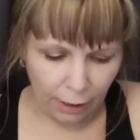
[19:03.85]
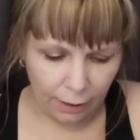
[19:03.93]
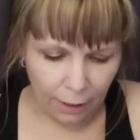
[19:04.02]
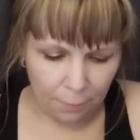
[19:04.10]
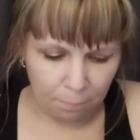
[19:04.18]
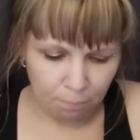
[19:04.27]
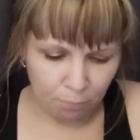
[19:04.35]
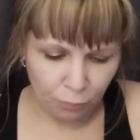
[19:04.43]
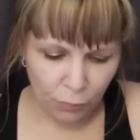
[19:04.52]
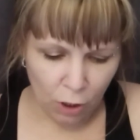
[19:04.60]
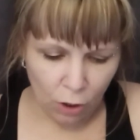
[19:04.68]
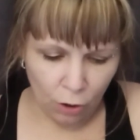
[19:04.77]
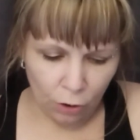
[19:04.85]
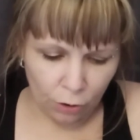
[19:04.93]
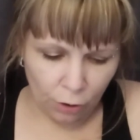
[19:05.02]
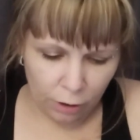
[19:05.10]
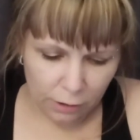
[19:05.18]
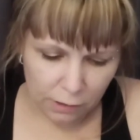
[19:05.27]
a.m.
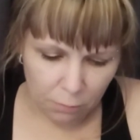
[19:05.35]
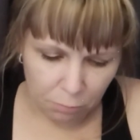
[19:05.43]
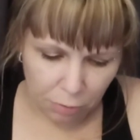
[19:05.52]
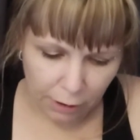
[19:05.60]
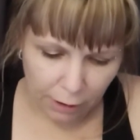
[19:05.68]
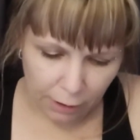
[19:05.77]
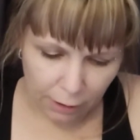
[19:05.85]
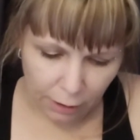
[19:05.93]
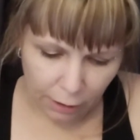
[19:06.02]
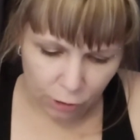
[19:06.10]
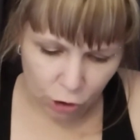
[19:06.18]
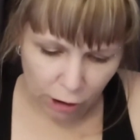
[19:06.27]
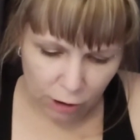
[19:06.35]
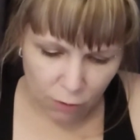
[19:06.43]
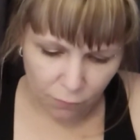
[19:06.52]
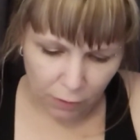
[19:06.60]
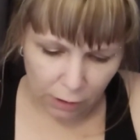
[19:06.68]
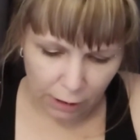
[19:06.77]
Curtis completed a change
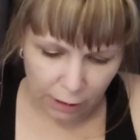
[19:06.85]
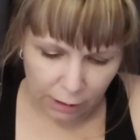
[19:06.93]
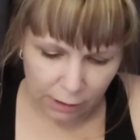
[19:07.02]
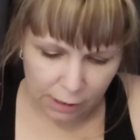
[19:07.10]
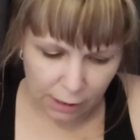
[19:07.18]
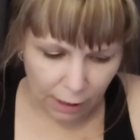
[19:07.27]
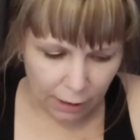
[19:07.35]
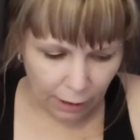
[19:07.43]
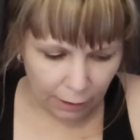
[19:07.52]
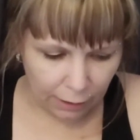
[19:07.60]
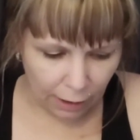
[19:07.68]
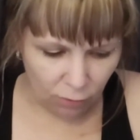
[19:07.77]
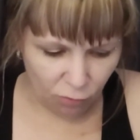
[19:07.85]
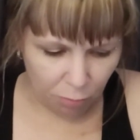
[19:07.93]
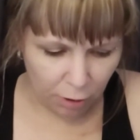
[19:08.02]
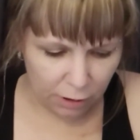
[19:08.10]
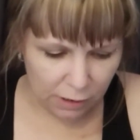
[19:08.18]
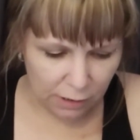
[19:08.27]
of the linens and then gave
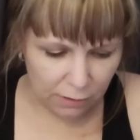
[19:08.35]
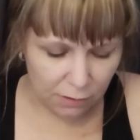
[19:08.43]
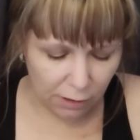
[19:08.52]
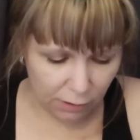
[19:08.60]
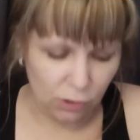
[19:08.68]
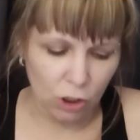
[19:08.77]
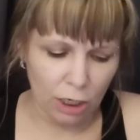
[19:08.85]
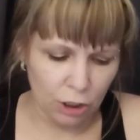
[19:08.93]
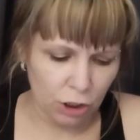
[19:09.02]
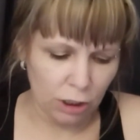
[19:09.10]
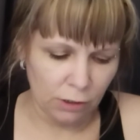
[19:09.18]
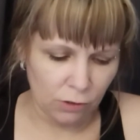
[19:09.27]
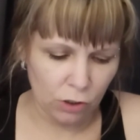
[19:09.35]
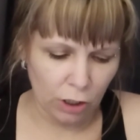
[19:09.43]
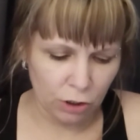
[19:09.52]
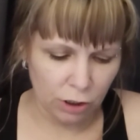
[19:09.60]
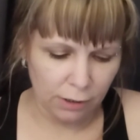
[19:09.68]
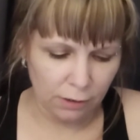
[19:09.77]
Prince his discharge
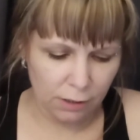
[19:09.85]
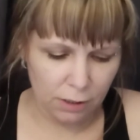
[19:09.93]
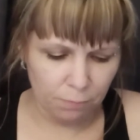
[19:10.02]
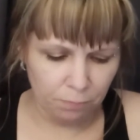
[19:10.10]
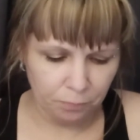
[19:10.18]
instructions.